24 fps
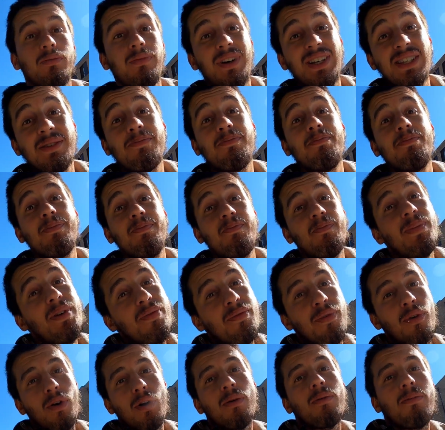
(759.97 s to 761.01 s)
was
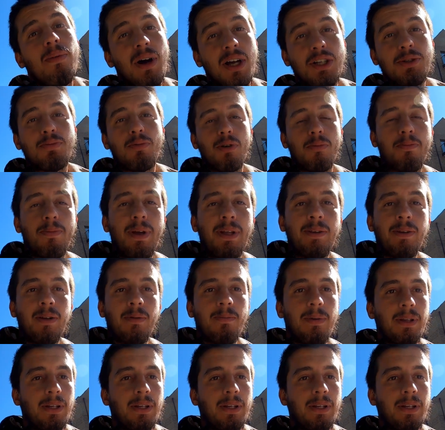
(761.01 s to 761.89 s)
before much more better,